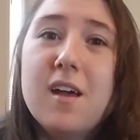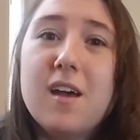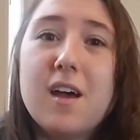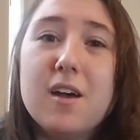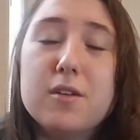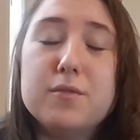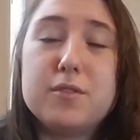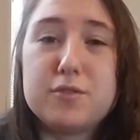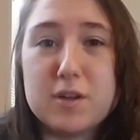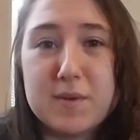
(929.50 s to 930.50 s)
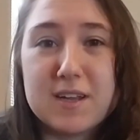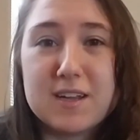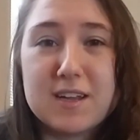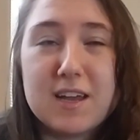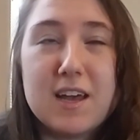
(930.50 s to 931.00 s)
of streaming.
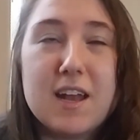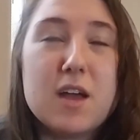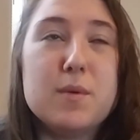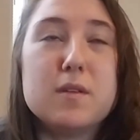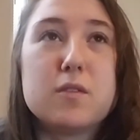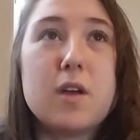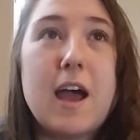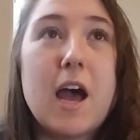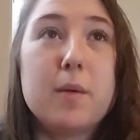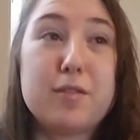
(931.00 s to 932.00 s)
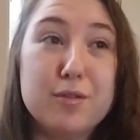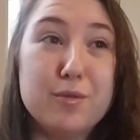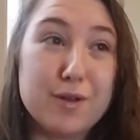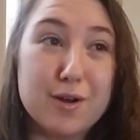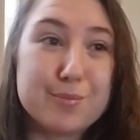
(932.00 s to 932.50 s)
and I was
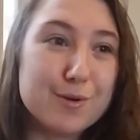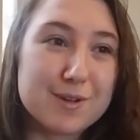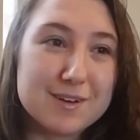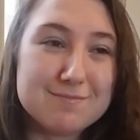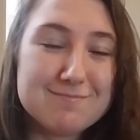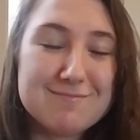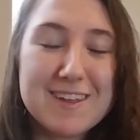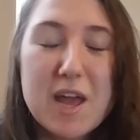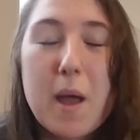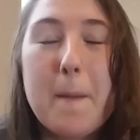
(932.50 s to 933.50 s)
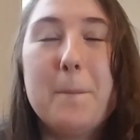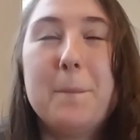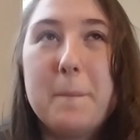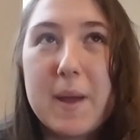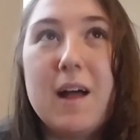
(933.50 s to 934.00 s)
absolutely heartbroken.
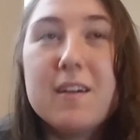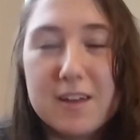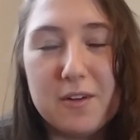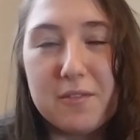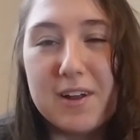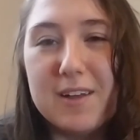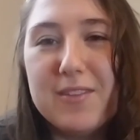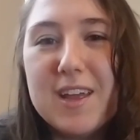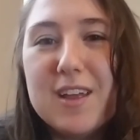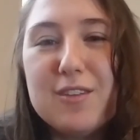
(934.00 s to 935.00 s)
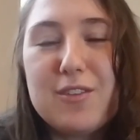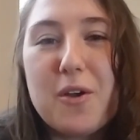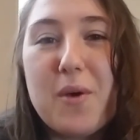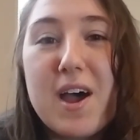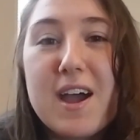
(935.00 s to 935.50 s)
But I'll get over it.
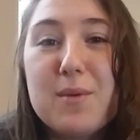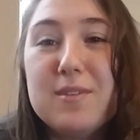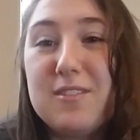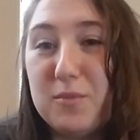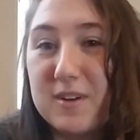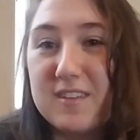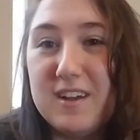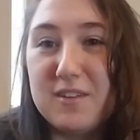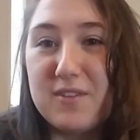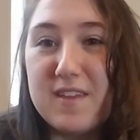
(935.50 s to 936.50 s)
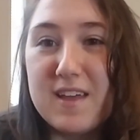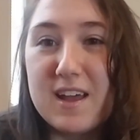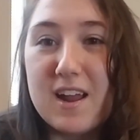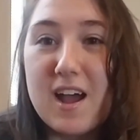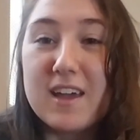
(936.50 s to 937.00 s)
So I was super excited to find that.
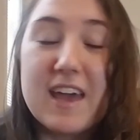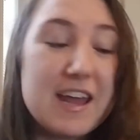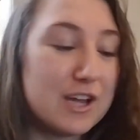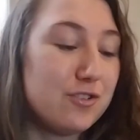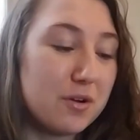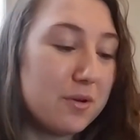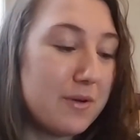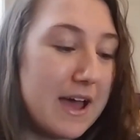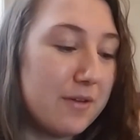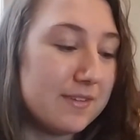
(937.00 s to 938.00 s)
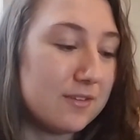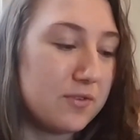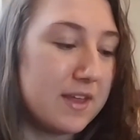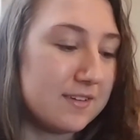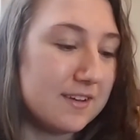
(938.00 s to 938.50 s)
Again, I don't know how this is
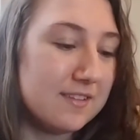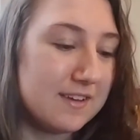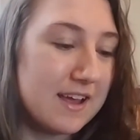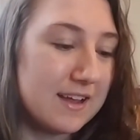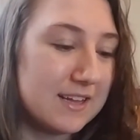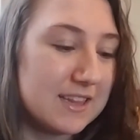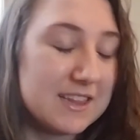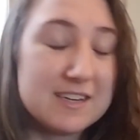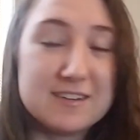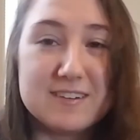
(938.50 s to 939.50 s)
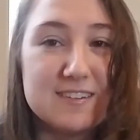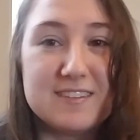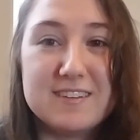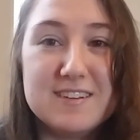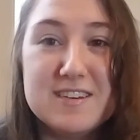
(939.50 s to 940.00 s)
Valentine's Day. There's
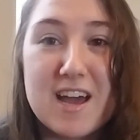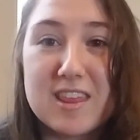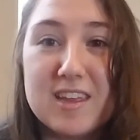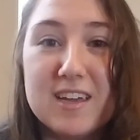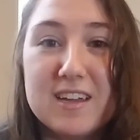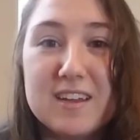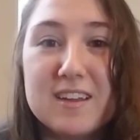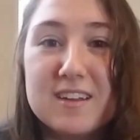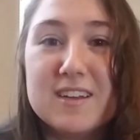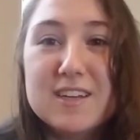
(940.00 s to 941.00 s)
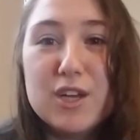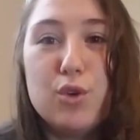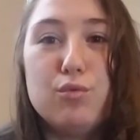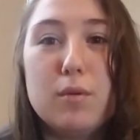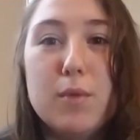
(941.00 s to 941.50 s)
nothing
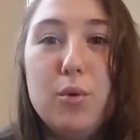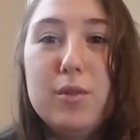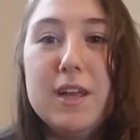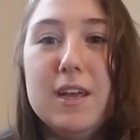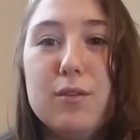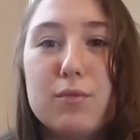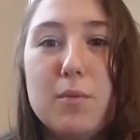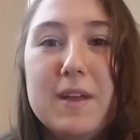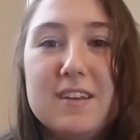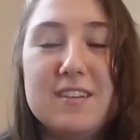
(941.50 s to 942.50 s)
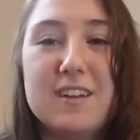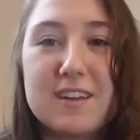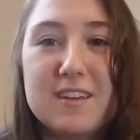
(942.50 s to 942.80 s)
remotely romantic